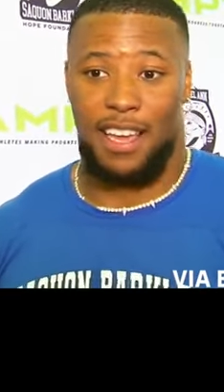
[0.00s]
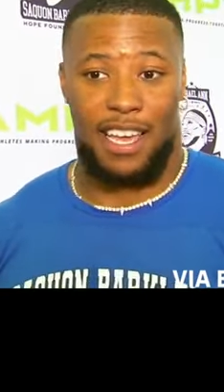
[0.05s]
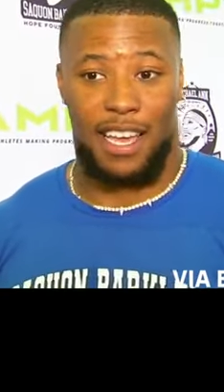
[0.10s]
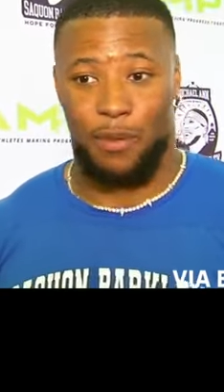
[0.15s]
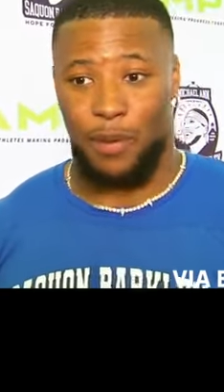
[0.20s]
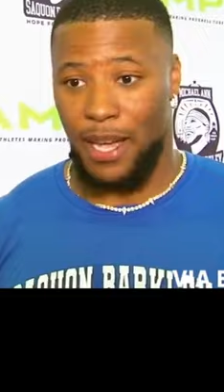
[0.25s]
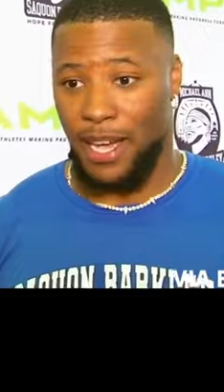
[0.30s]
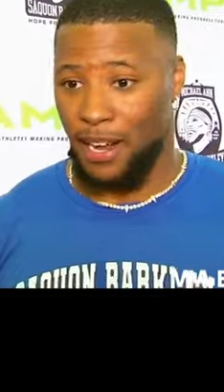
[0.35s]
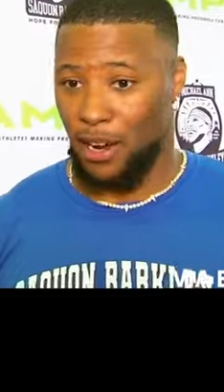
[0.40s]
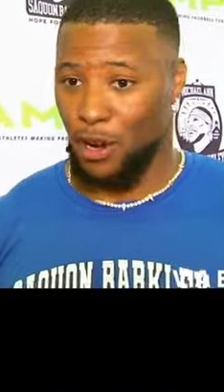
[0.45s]
and
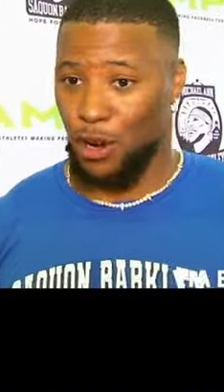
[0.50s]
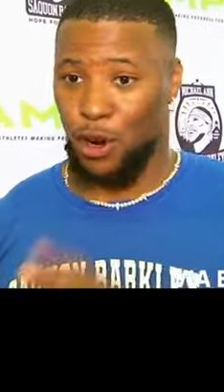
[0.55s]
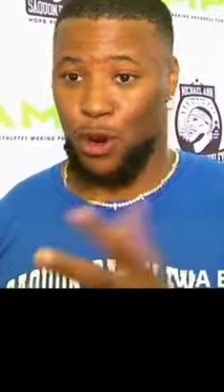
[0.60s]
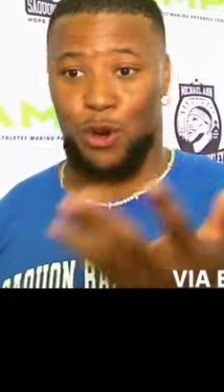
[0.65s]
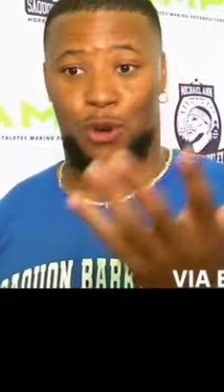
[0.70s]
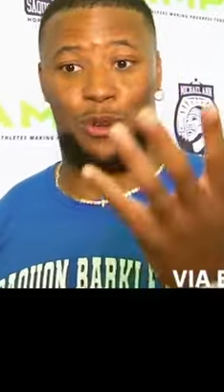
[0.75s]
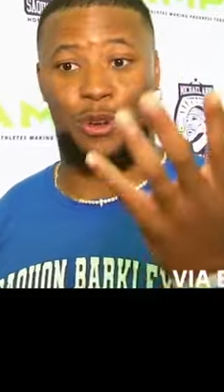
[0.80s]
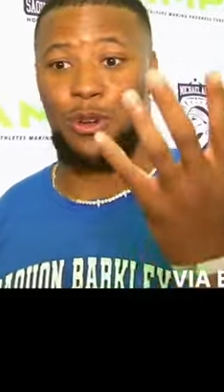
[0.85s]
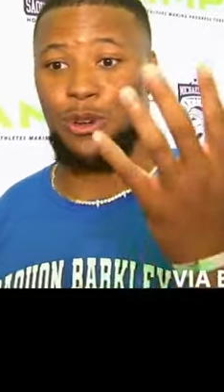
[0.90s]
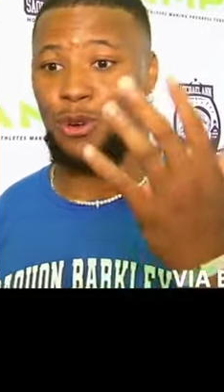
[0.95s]
we had a
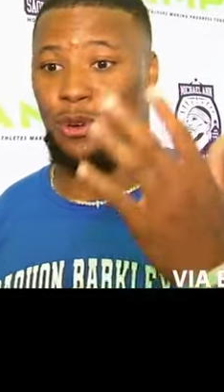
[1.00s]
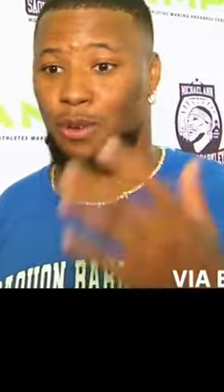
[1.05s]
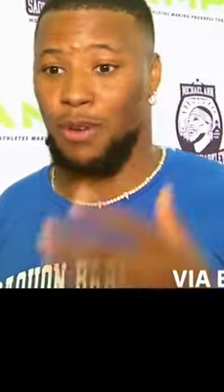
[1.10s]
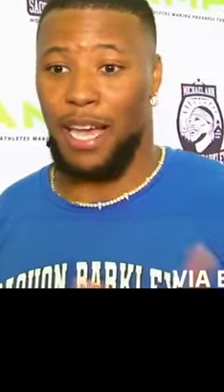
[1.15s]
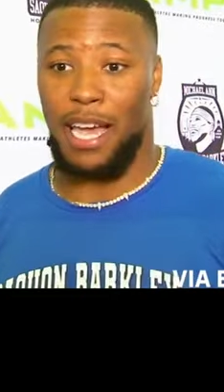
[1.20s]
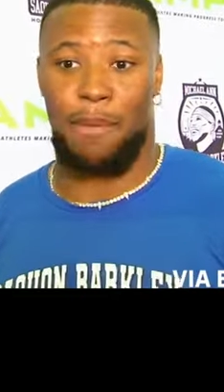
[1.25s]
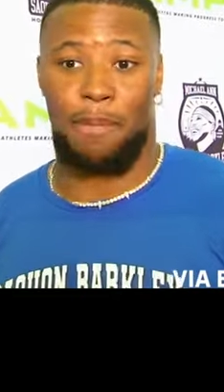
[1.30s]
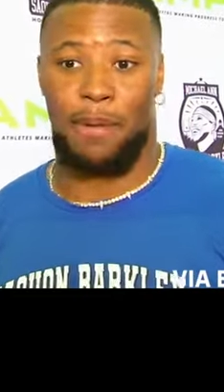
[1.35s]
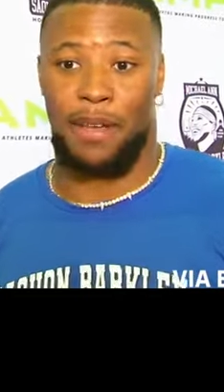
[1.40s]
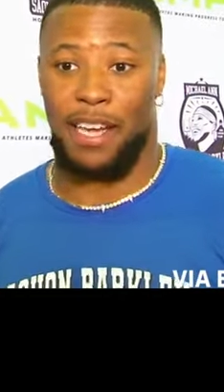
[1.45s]
whole new
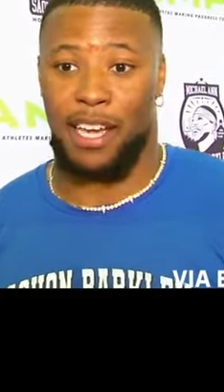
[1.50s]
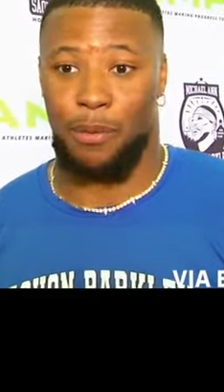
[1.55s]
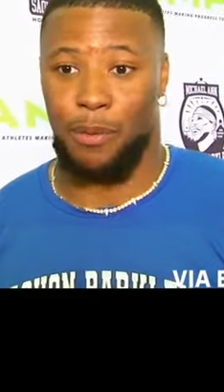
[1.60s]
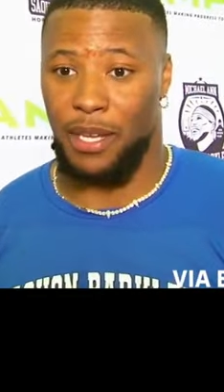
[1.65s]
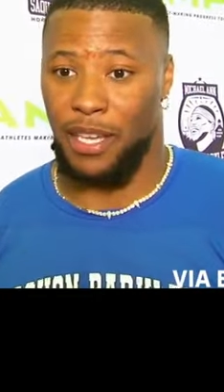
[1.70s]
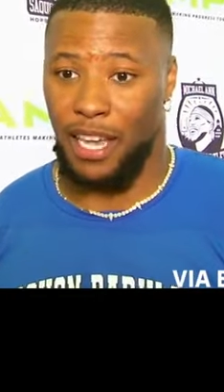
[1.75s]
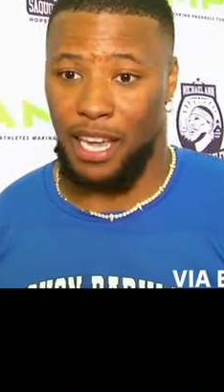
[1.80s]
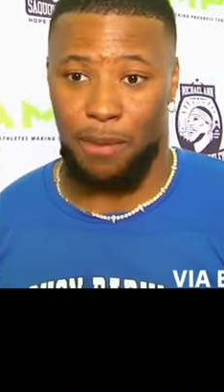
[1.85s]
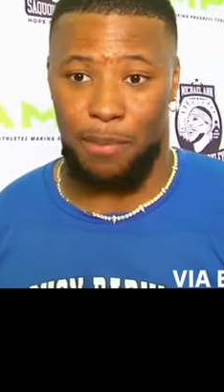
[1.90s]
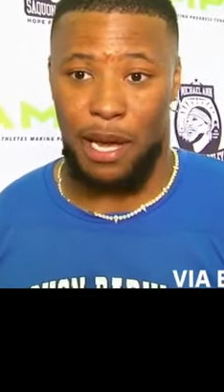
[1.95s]
game plan. We
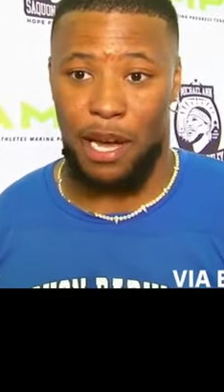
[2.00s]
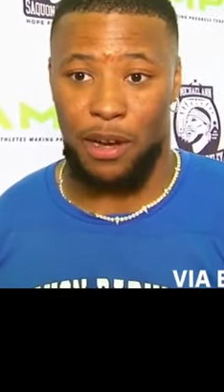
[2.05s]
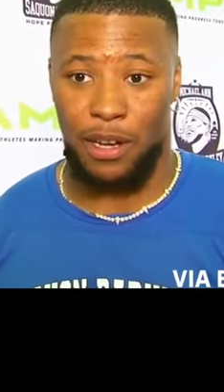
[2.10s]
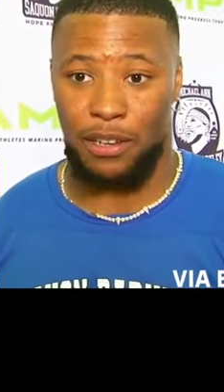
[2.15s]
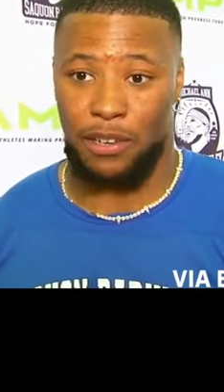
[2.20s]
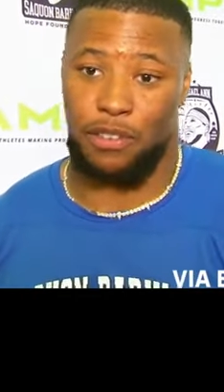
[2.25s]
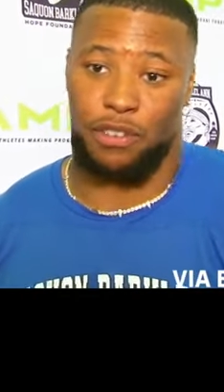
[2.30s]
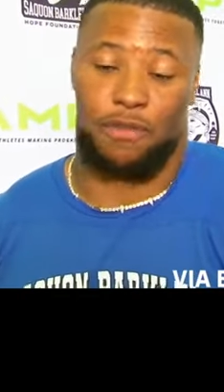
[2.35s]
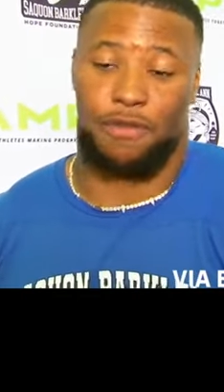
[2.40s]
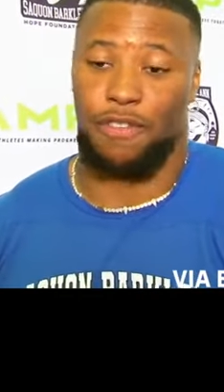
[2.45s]
came out
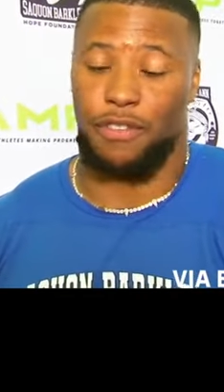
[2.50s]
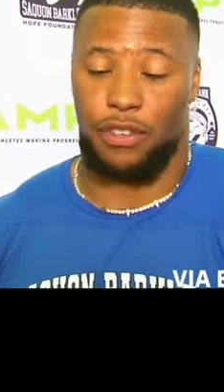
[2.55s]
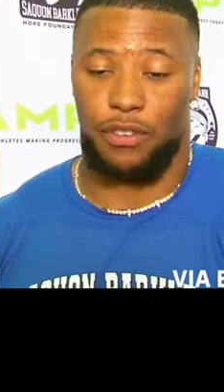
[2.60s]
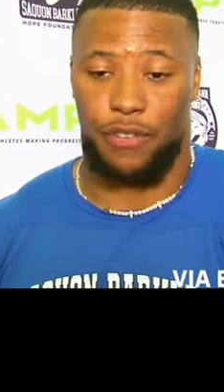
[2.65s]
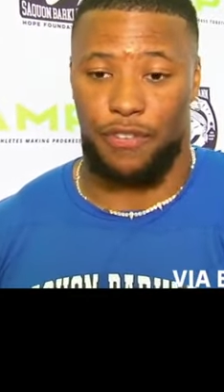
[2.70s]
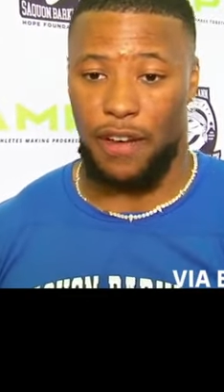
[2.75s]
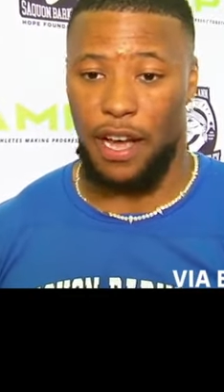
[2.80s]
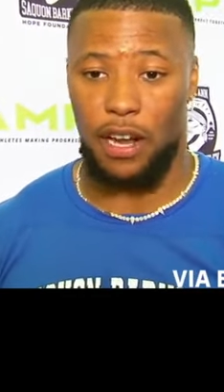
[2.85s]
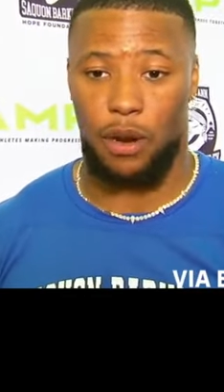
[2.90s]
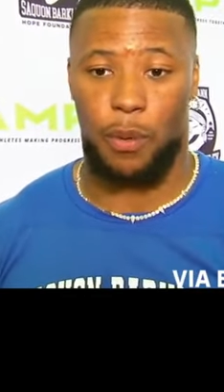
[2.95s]
and
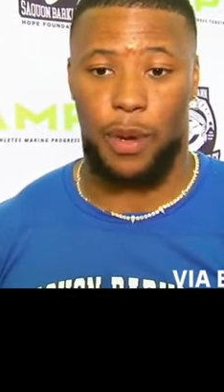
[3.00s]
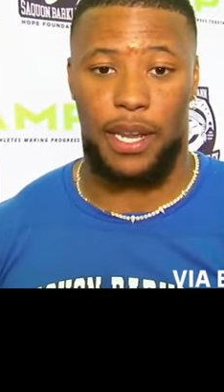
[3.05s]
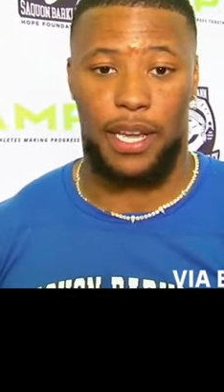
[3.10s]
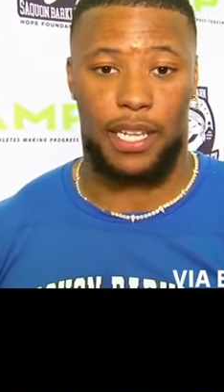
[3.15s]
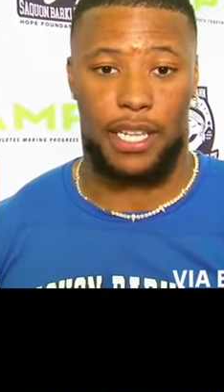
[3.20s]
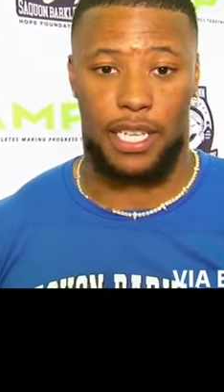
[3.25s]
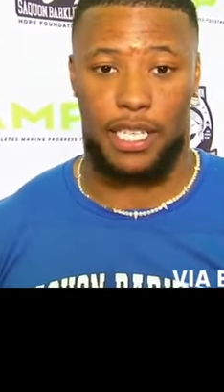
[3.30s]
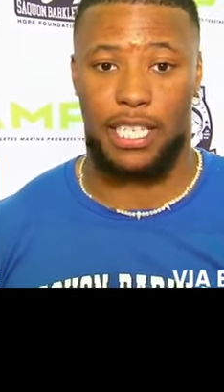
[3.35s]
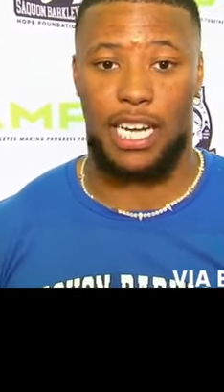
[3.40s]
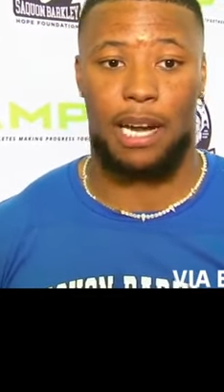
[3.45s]
found a way to
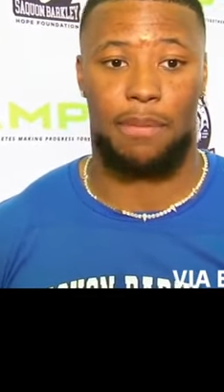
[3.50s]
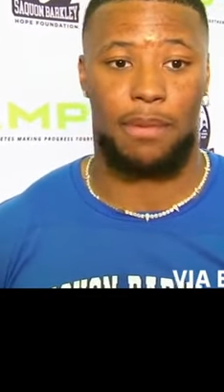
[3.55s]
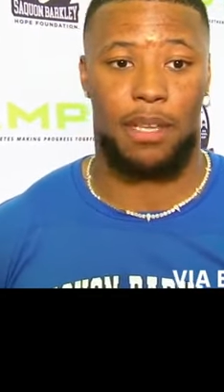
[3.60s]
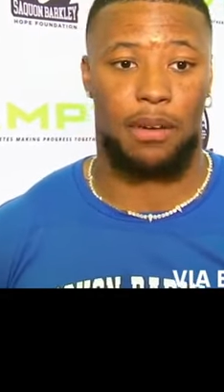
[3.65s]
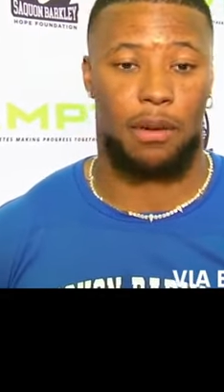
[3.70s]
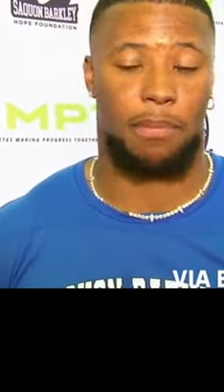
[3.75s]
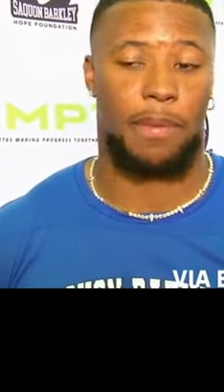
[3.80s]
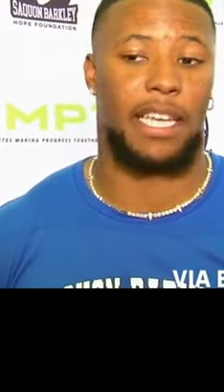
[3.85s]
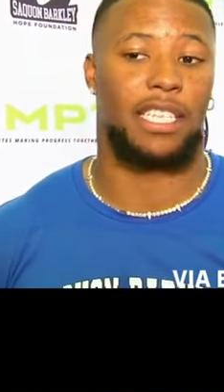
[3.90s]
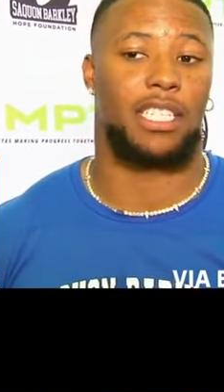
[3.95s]
get the job
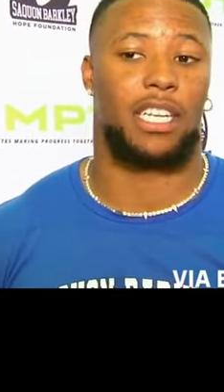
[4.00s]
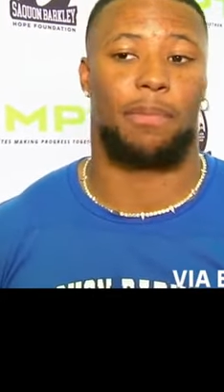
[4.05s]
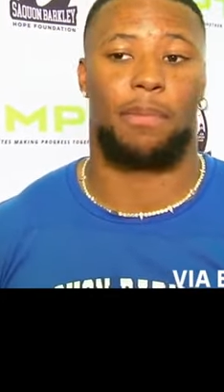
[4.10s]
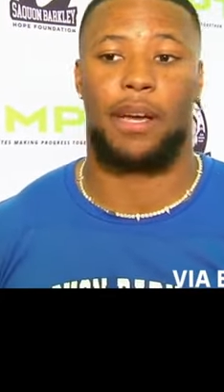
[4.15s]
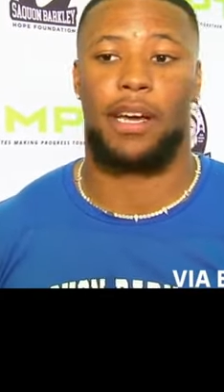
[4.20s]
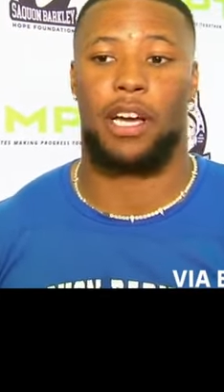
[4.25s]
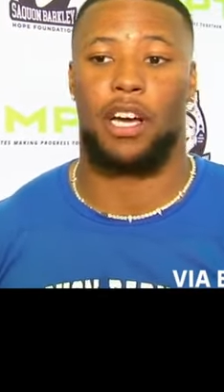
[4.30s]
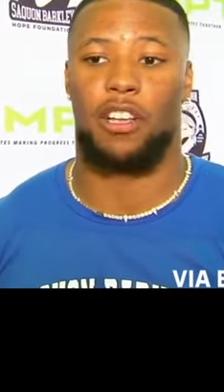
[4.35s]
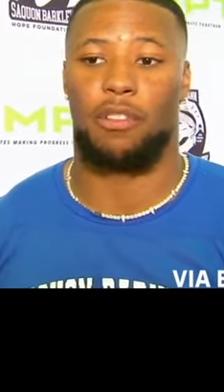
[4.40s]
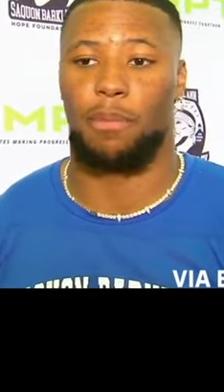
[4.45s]
done and make it to the
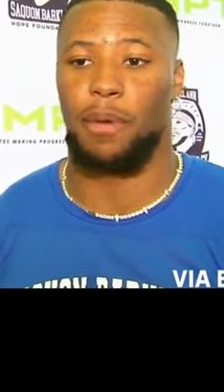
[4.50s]
playoffs.